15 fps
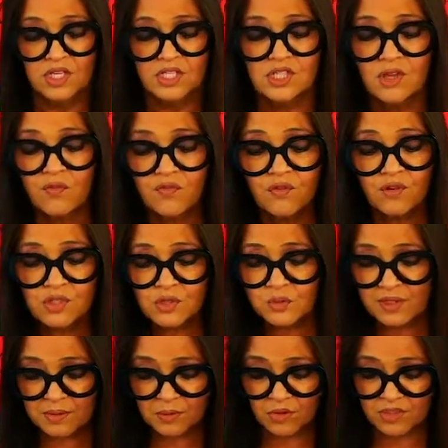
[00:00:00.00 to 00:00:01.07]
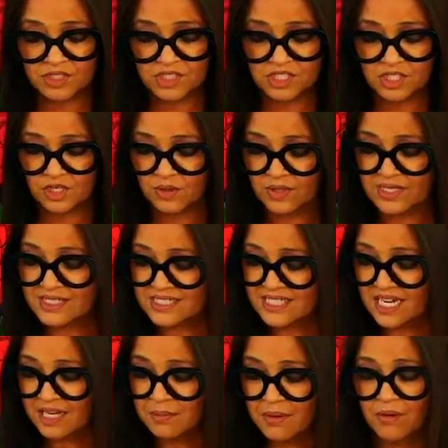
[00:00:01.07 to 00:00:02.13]
So first what I'm going to do is
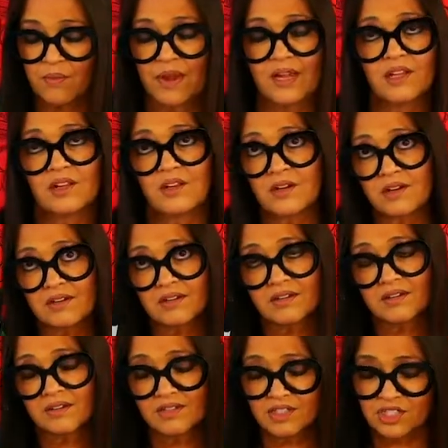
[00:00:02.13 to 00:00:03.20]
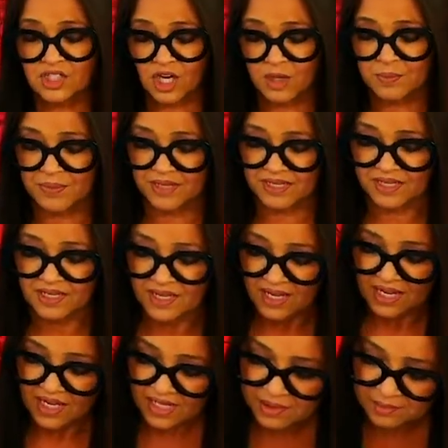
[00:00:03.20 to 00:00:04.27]
take my regular Sharpie
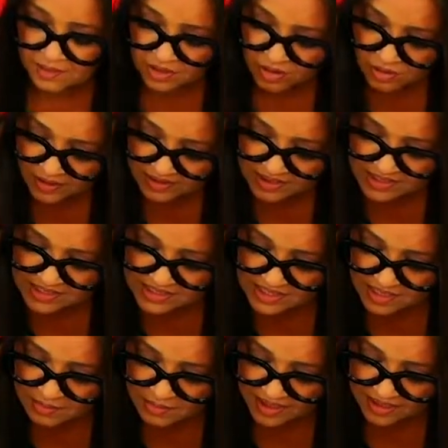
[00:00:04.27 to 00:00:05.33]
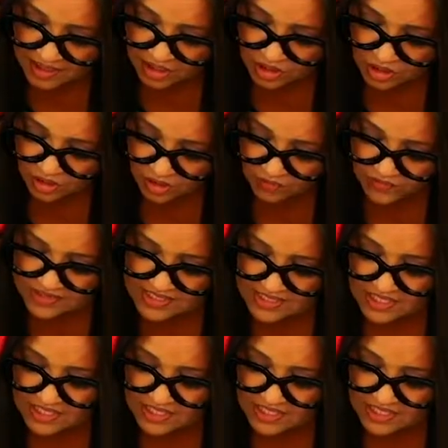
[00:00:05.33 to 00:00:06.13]
and I'm gonna go like this and make a curve. It's